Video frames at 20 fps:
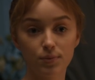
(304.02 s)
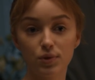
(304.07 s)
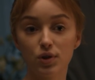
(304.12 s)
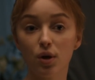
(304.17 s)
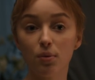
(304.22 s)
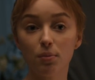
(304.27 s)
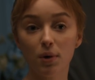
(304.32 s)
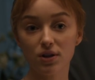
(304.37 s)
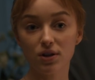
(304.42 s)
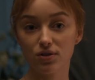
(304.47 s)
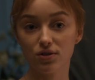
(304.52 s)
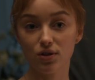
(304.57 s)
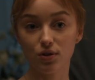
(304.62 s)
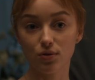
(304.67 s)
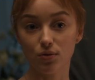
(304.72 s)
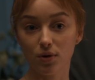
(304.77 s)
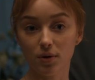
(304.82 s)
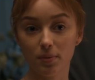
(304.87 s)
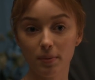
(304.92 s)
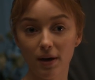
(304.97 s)
So much to
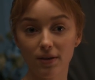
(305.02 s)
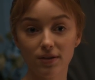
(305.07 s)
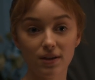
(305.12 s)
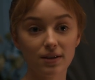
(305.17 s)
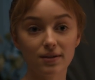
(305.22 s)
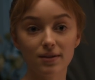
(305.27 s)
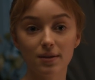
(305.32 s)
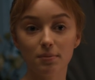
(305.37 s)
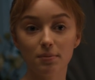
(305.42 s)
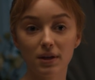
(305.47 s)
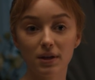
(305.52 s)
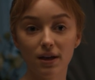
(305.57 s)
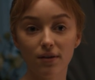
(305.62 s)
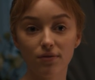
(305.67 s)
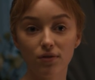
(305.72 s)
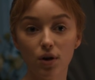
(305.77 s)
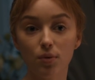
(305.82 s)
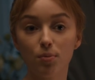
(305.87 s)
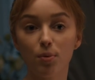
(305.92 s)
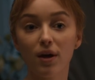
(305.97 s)
talk about, they simply
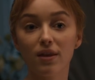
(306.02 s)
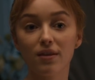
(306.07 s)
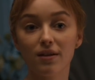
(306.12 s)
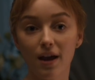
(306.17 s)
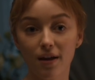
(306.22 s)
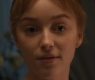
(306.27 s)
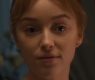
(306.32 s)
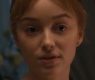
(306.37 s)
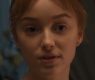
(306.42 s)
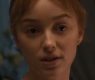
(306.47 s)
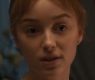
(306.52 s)
have no breath left